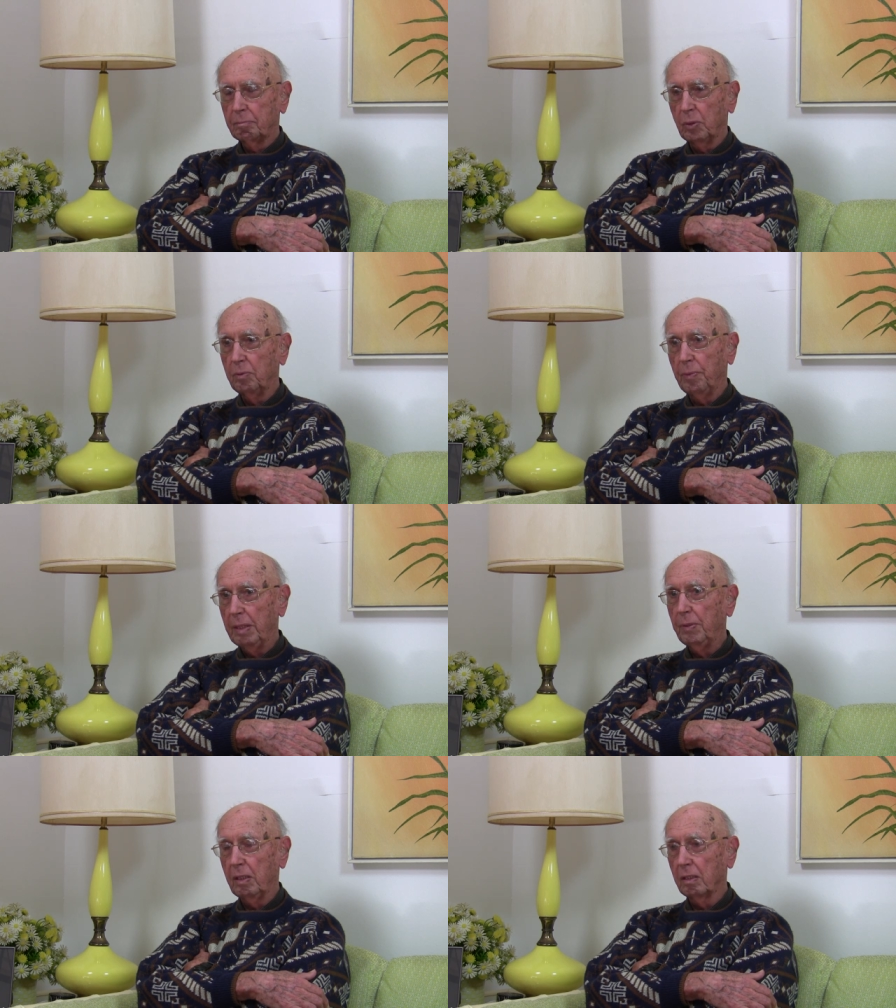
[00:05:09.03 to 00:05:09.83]
But
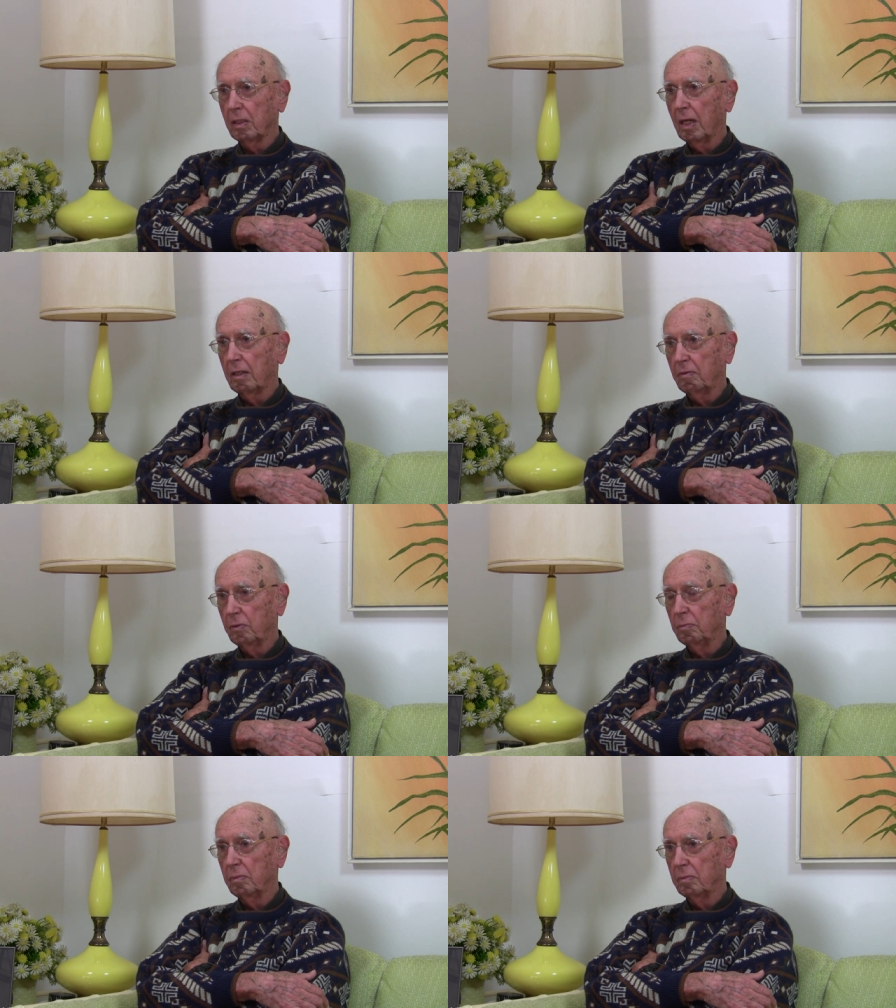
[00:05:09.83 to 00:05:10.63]
maybe a lot of
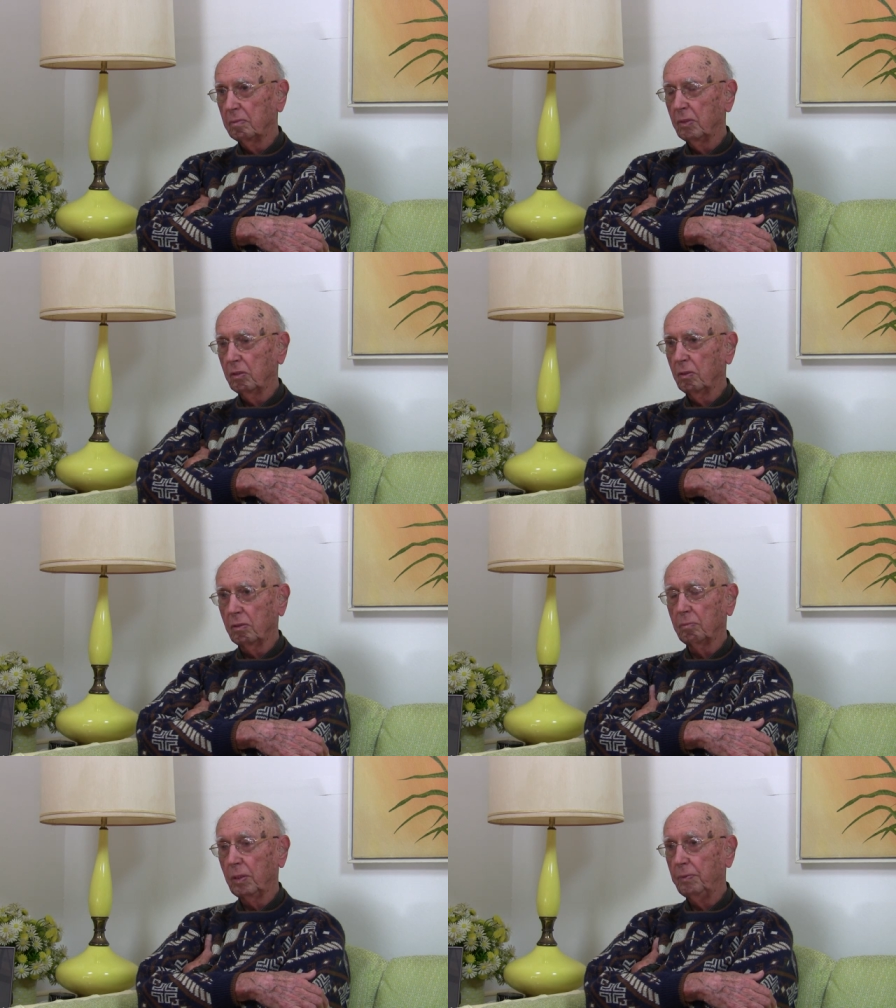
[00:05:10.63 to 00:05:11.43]
them, you
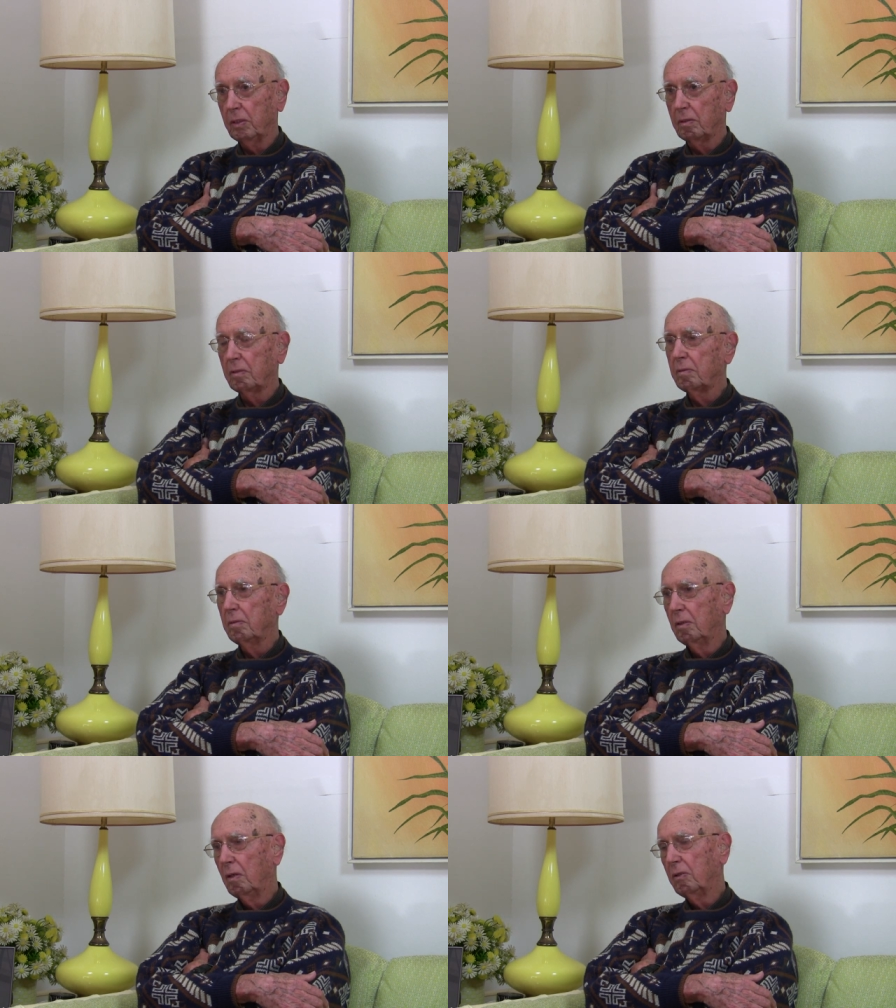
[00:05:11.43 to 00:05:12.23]
know, maybe it
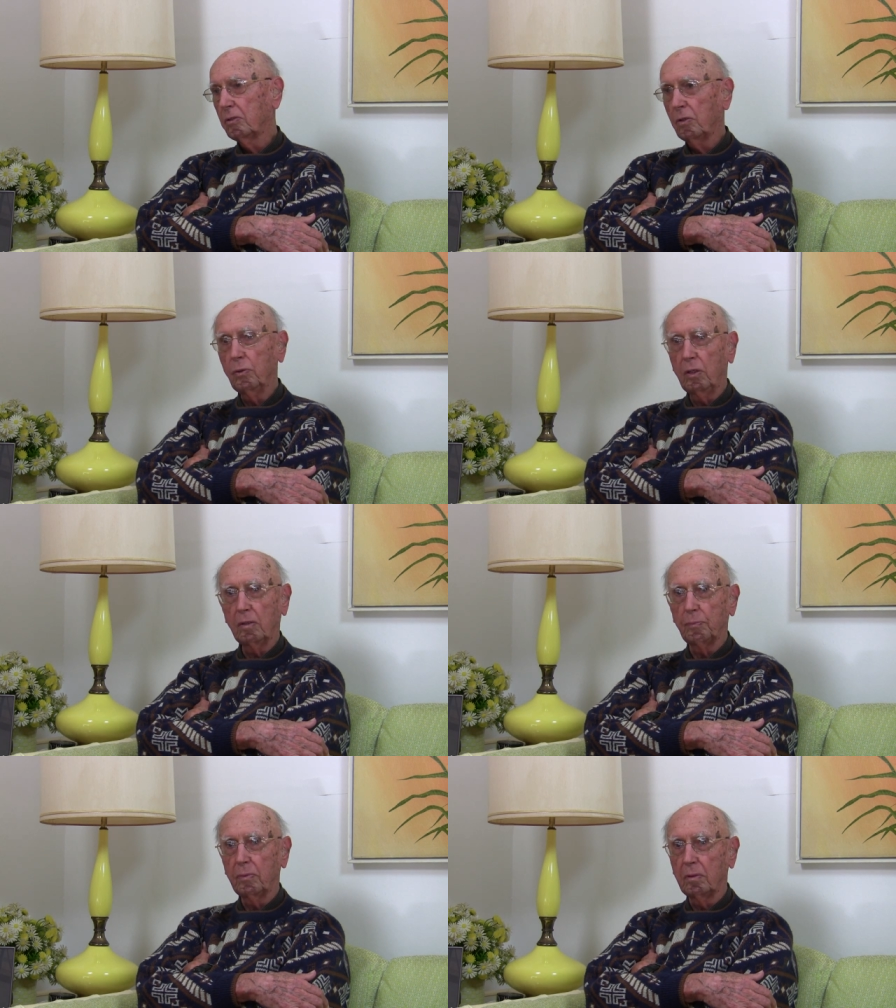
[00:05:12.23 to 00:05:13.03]
slowed
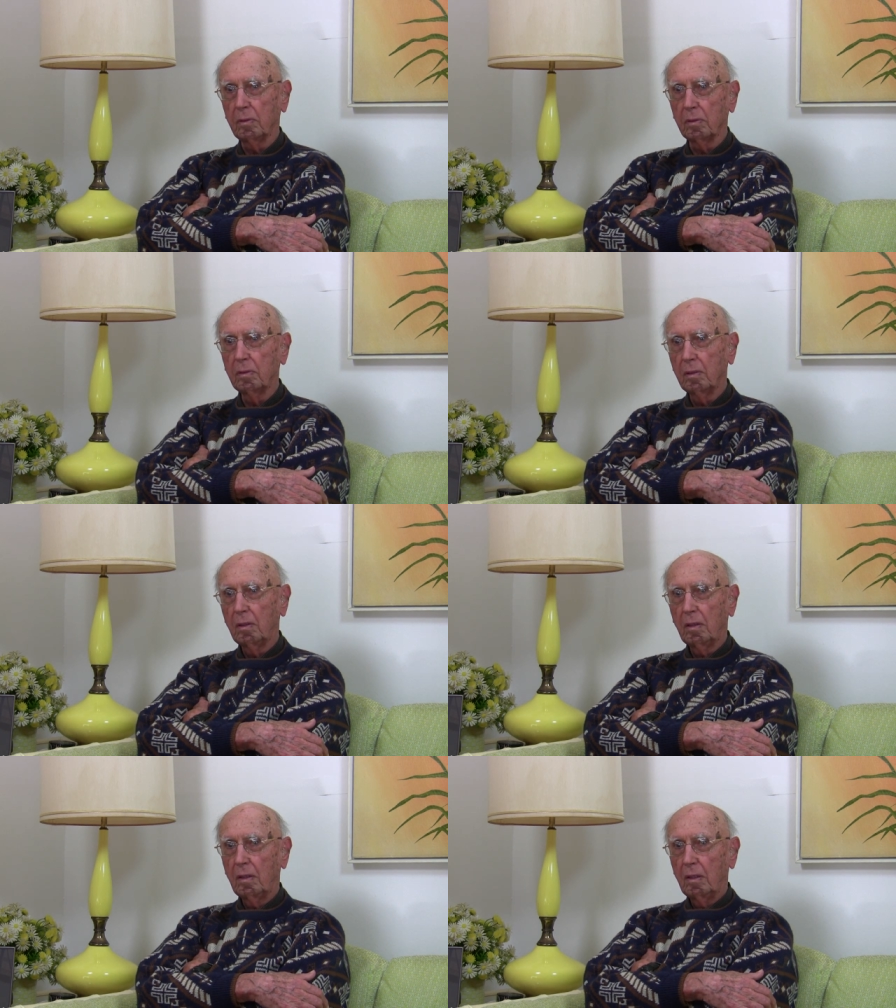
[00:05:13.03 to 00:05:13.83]
up the.
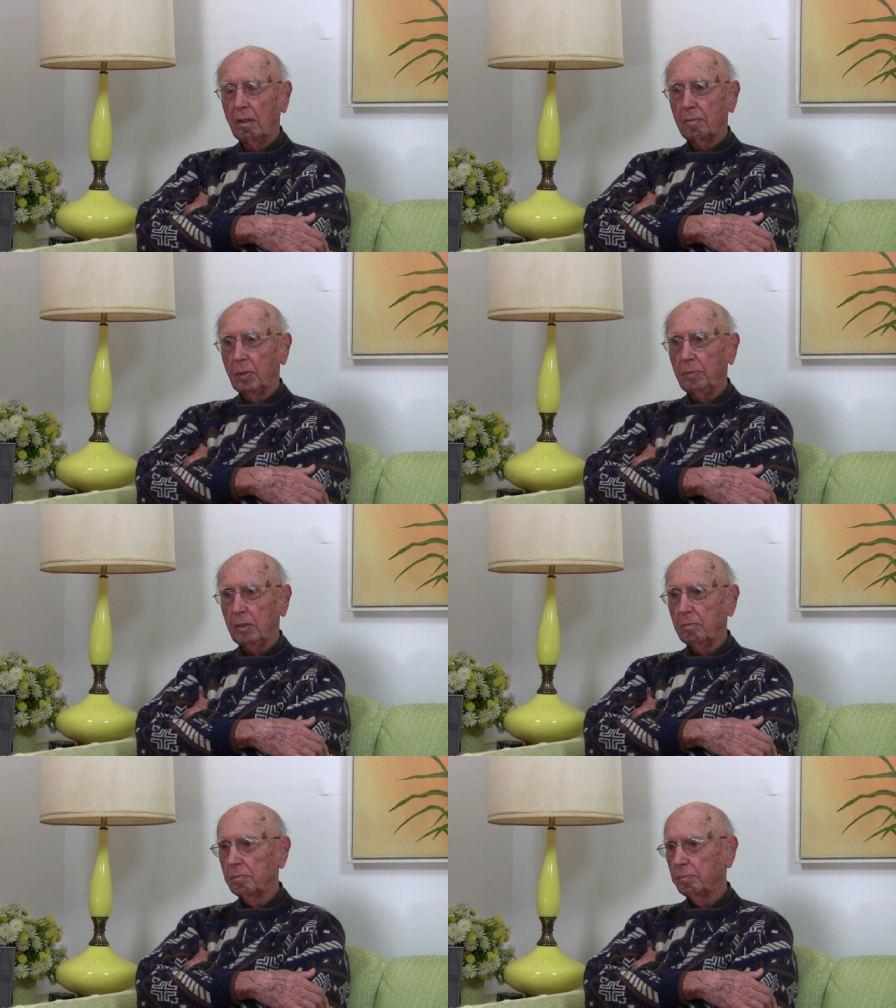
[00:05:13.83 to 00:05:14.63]

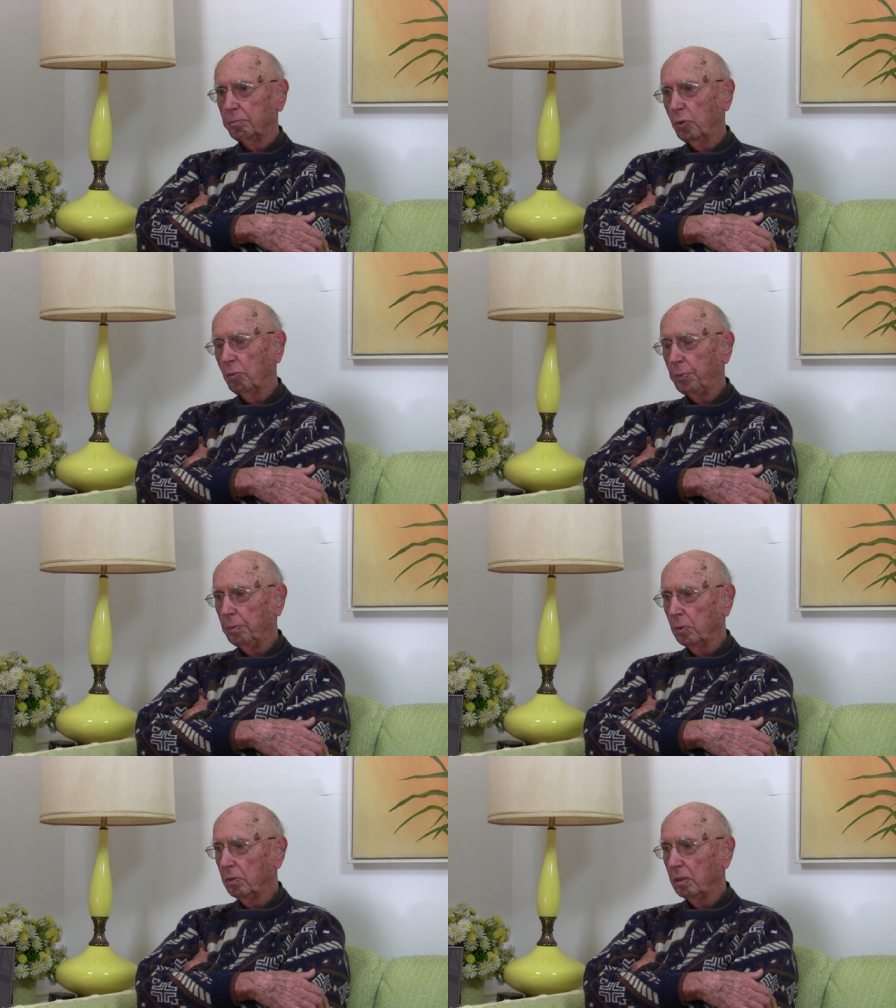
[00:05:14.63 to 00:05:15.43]
Maybe more
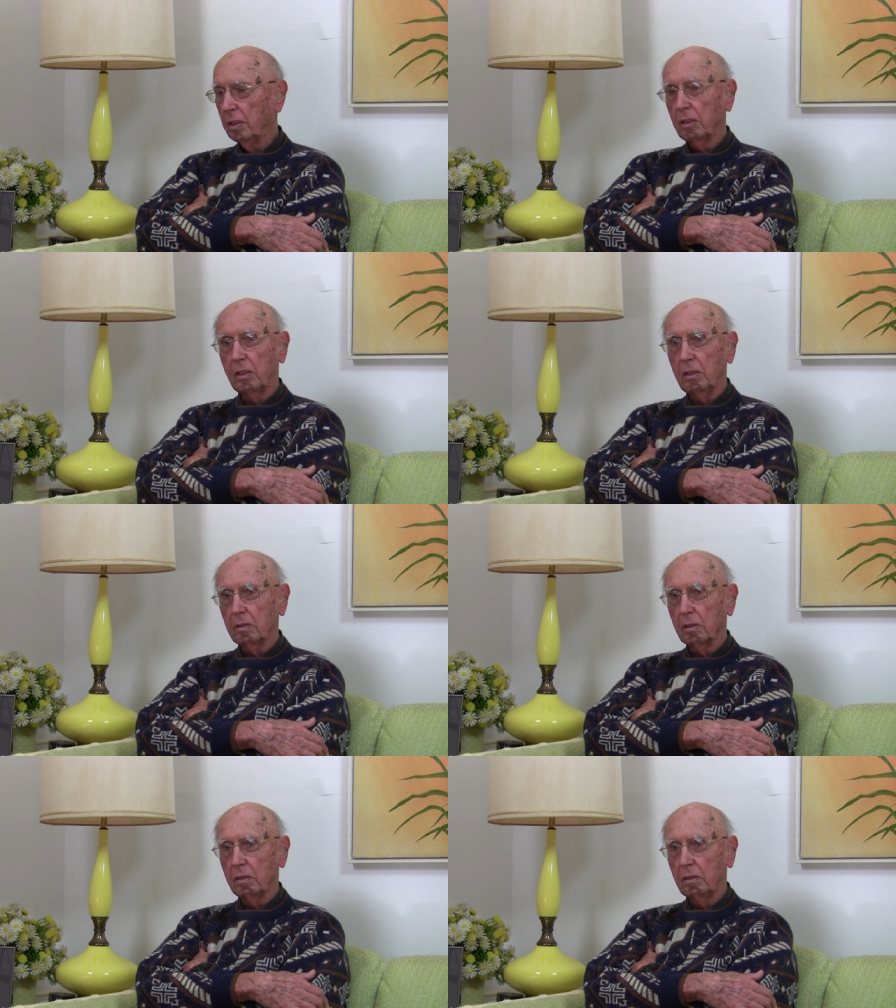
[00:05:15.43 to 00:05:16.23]
people didn't get
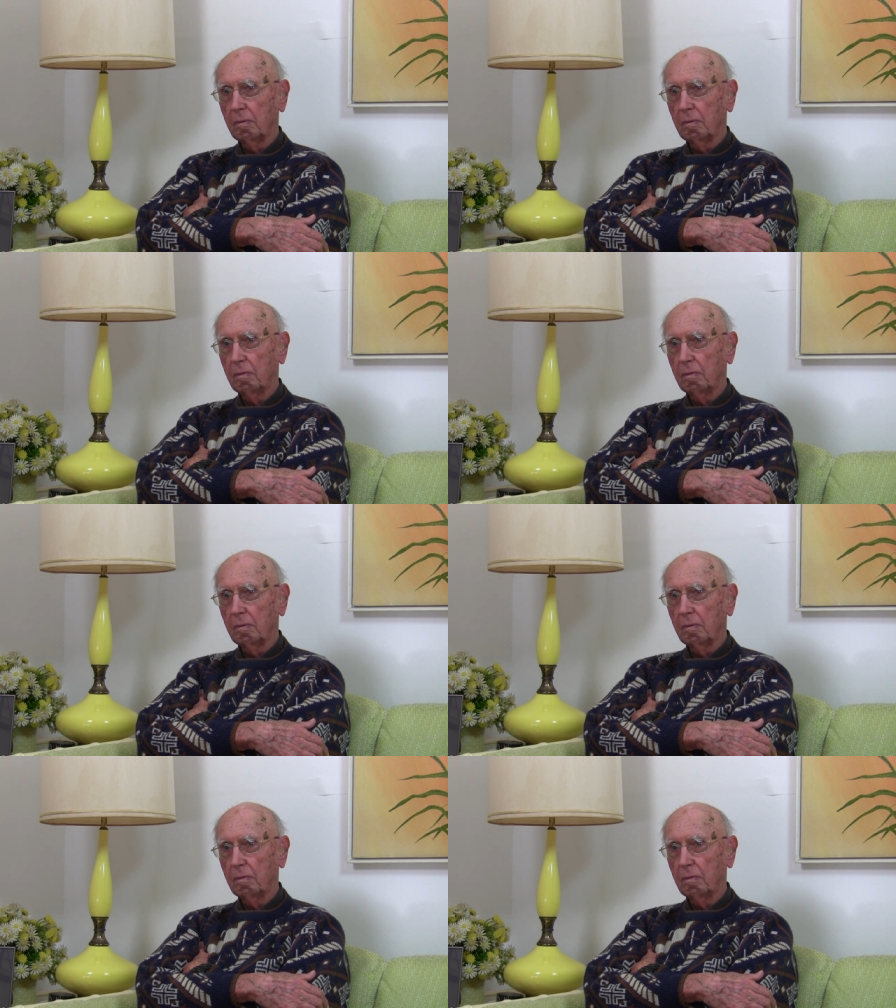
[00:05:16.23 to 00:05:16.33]
killed.